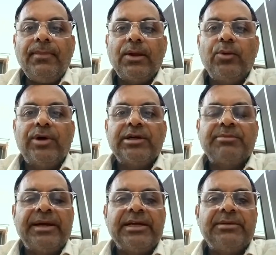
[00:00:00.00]
what
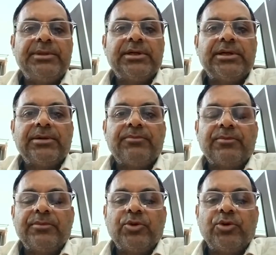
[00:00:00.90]
might be the
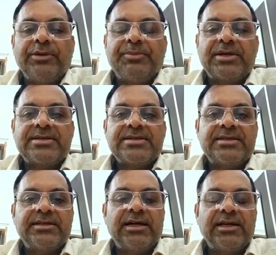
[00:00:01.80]
repercussions
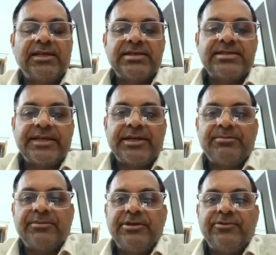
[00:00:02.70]
regarding the same?
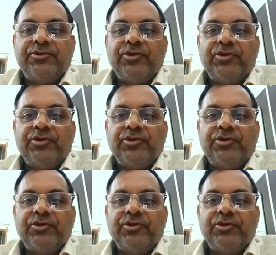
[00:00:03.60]
If you have